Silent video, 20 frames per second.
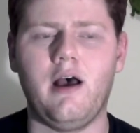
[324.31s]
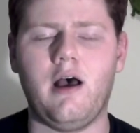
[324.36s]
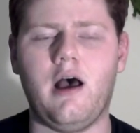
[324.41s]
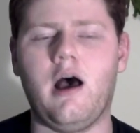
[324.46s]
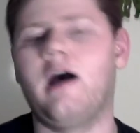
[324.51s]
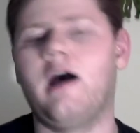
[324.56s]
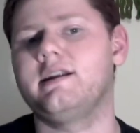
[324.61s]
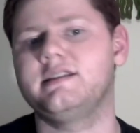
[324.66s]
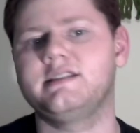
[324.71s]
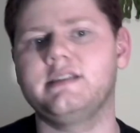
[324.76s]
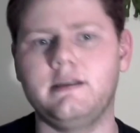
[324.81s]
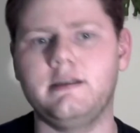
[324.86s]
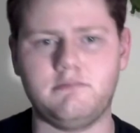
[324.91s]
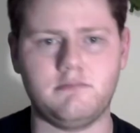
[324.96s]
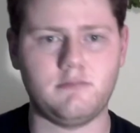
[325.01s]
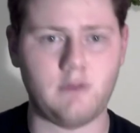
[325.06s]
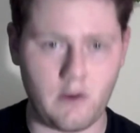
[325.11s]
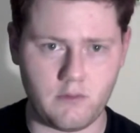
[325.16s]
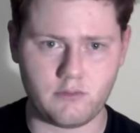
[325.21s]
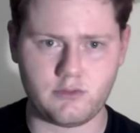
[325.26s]
Honestly,
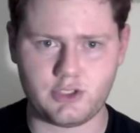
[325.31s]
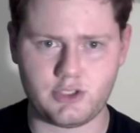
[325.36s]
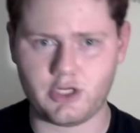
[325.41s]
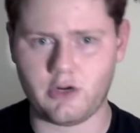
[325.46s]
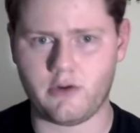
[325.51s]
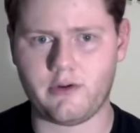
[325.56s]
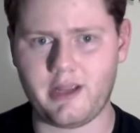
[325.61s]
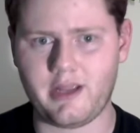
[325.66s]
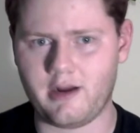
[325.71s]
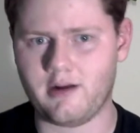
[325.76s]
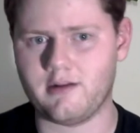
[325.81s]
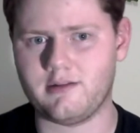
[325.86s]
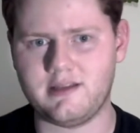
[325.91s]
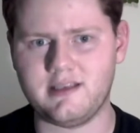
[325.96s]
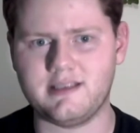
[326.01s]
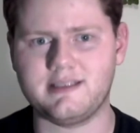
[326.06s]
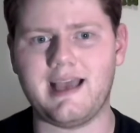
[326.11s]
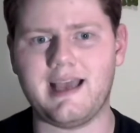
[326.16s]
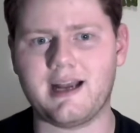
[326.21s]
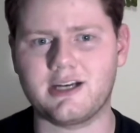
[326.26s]
no joke here,
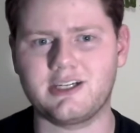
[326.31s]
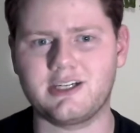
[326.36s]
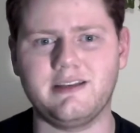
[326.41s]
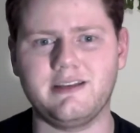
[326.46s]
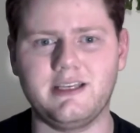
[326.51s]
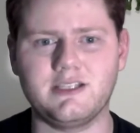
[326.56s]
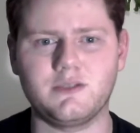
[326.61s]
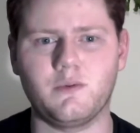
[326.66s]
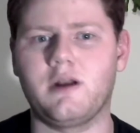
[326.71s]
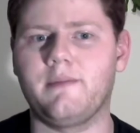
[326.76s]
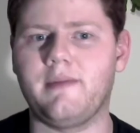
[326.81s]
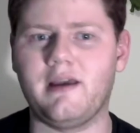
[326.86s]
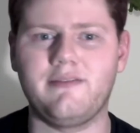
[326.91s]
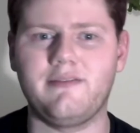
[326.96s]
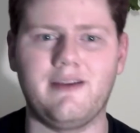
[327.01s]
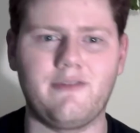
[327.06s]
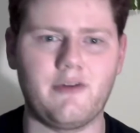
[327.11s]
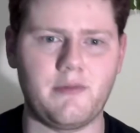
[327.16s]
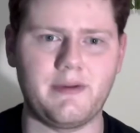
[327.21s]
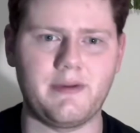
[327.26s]
this actually is one of my
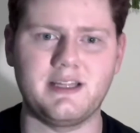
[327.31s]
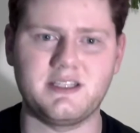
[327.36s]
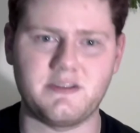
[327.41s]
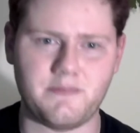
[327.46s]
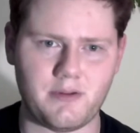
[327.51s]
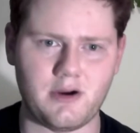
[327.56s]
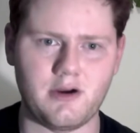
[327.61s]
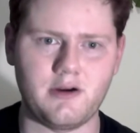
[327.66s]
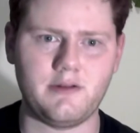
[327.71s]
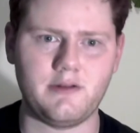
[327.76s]
favorite breeds of bird.